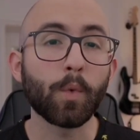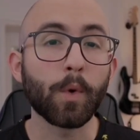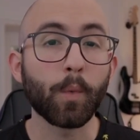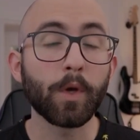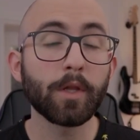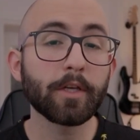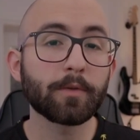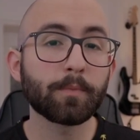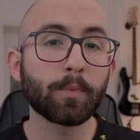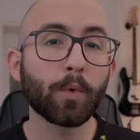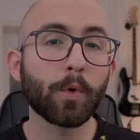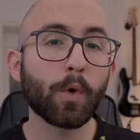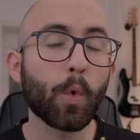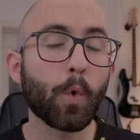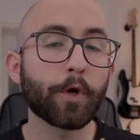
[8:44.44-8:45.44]
we will
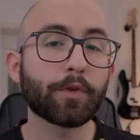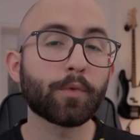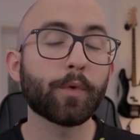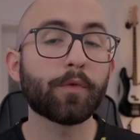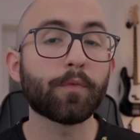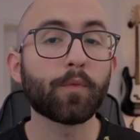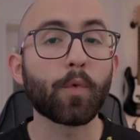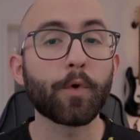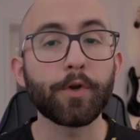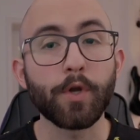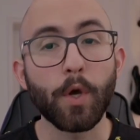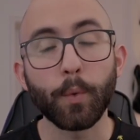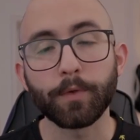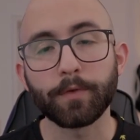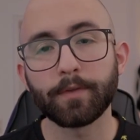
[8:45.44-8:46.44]
explore chords with four
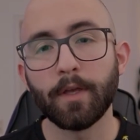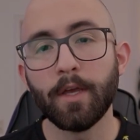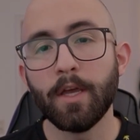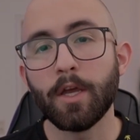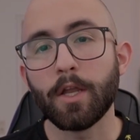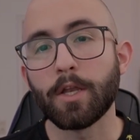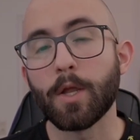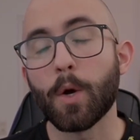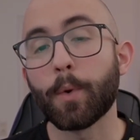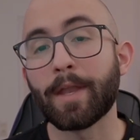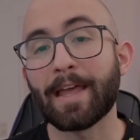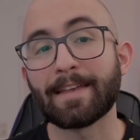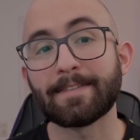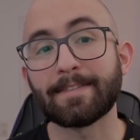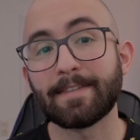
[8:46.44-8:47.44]
notes,
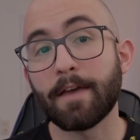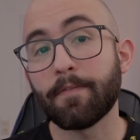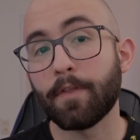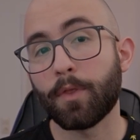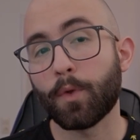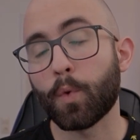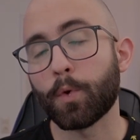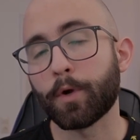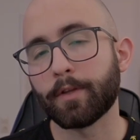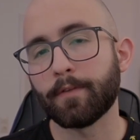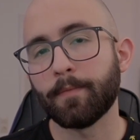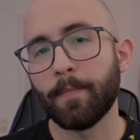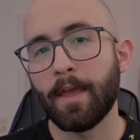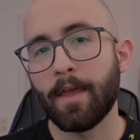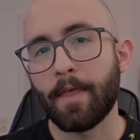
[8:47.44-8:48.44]
known as seventh
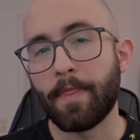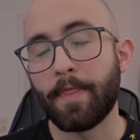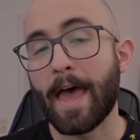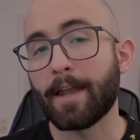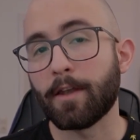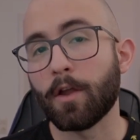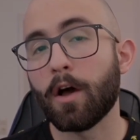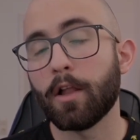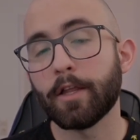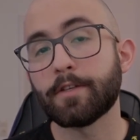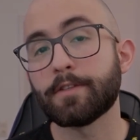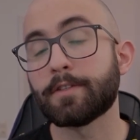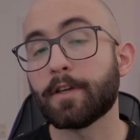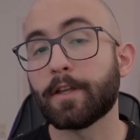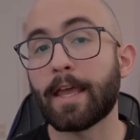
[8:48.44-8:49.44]
chords. That
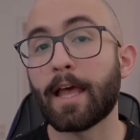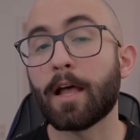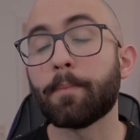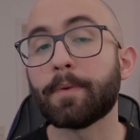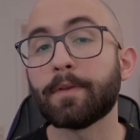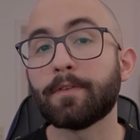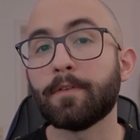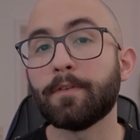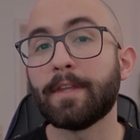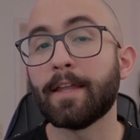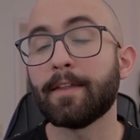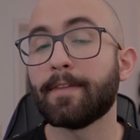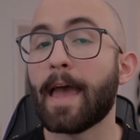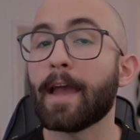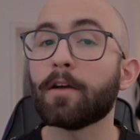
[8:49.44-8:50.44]
knowledge is going to help us to
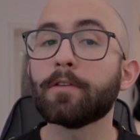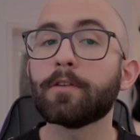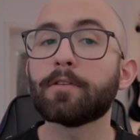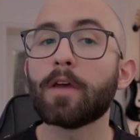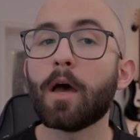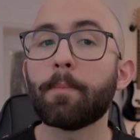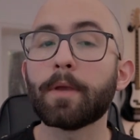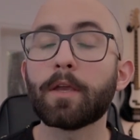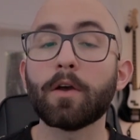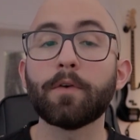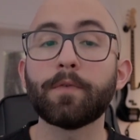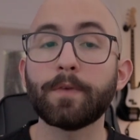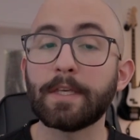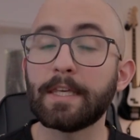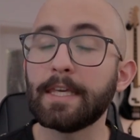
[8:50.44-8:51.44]
then tackle the topic
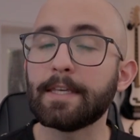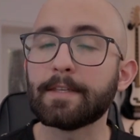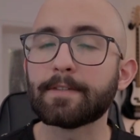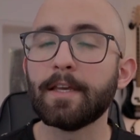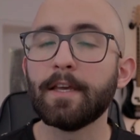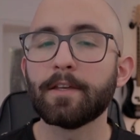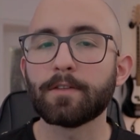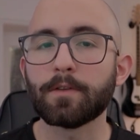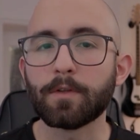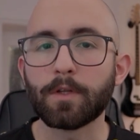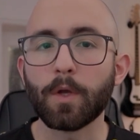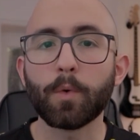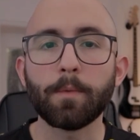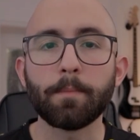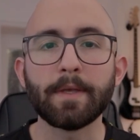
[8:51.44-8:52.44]
of keys, so
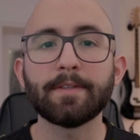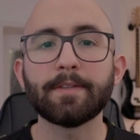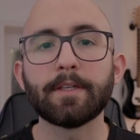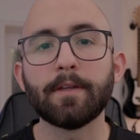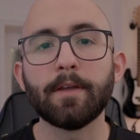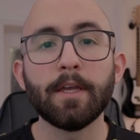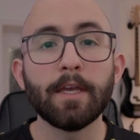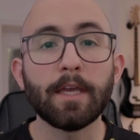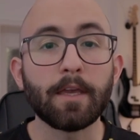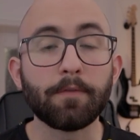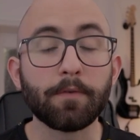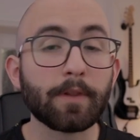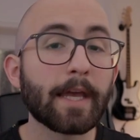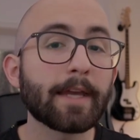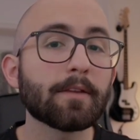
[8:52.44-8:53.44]
don't miss it.
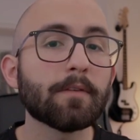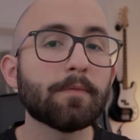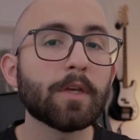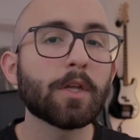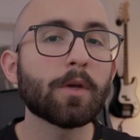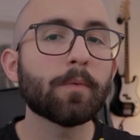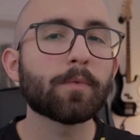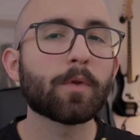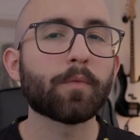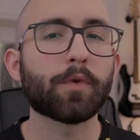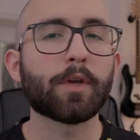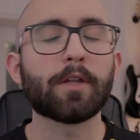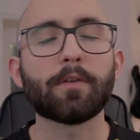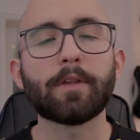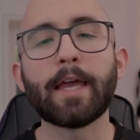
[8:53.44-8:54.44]
If you like this video, don't
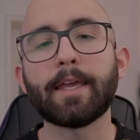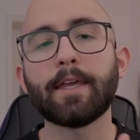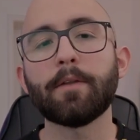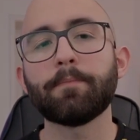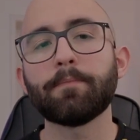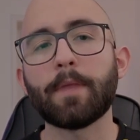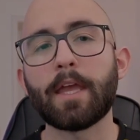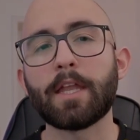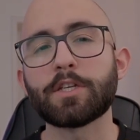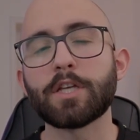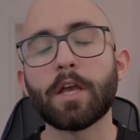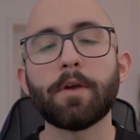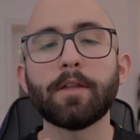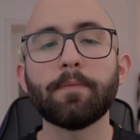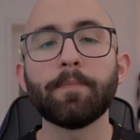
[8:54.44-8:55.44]
forget to like it and
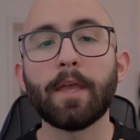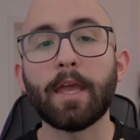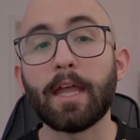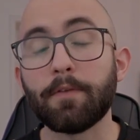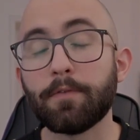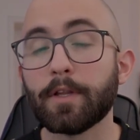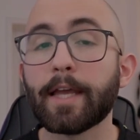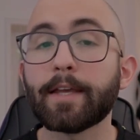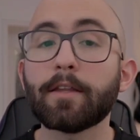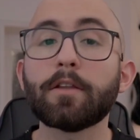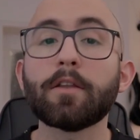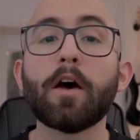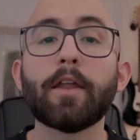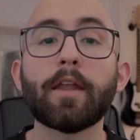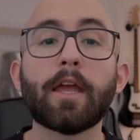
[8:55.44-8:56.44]
share it. And if you liked it a
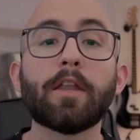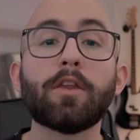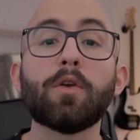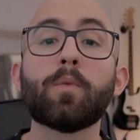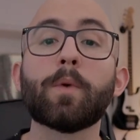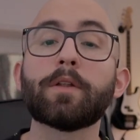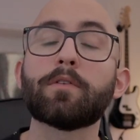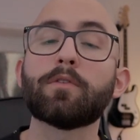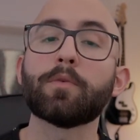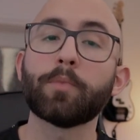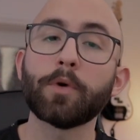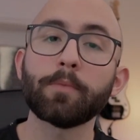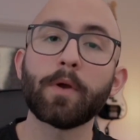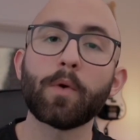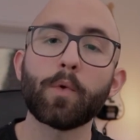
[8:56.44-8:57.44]
lot and you want to
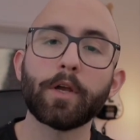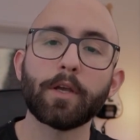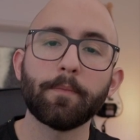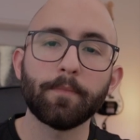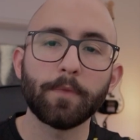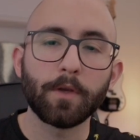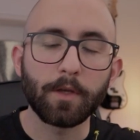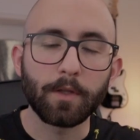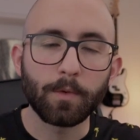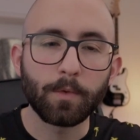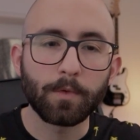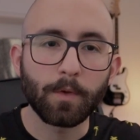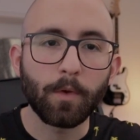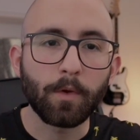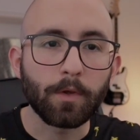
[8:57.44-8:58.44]
support my work, you can do
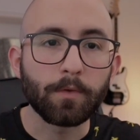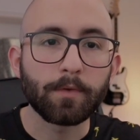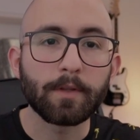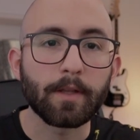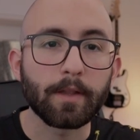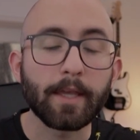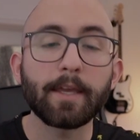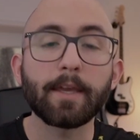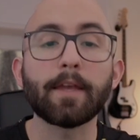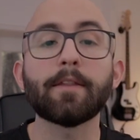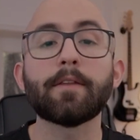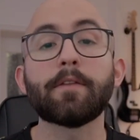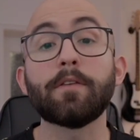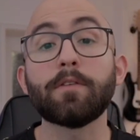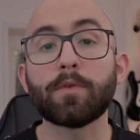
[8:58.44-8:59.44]
so using the link
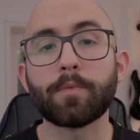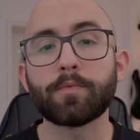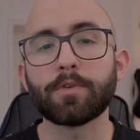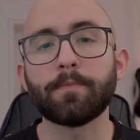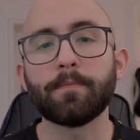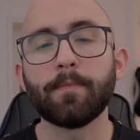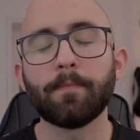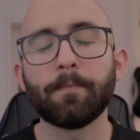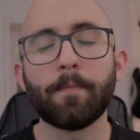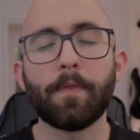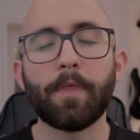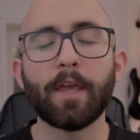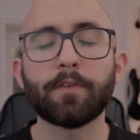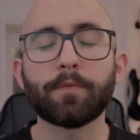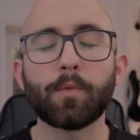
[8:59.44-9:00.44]
in the description.
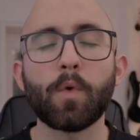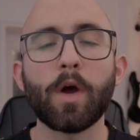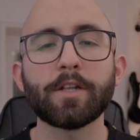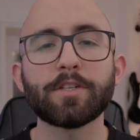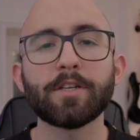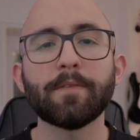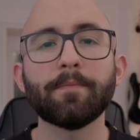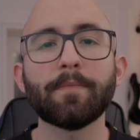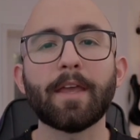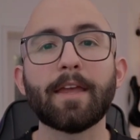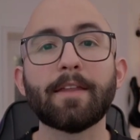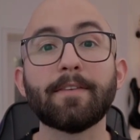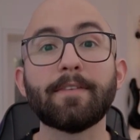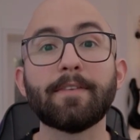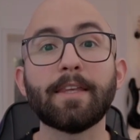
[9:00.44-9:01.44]
Thanks for watching
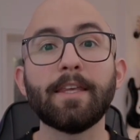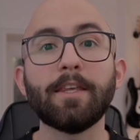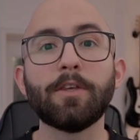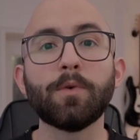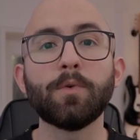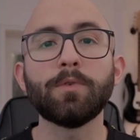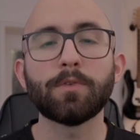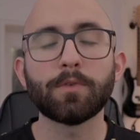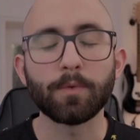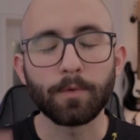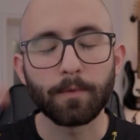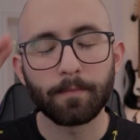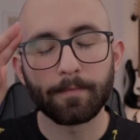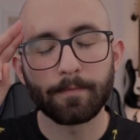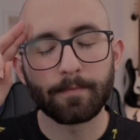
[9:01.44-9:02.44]
and see you soon.